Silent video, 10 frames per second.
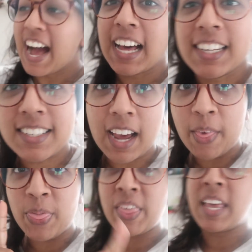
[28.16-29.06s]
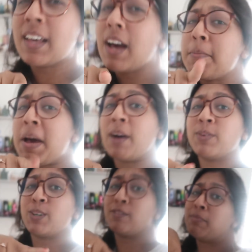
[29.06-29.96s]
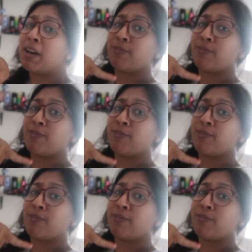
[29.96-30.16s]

and I think I'm out of my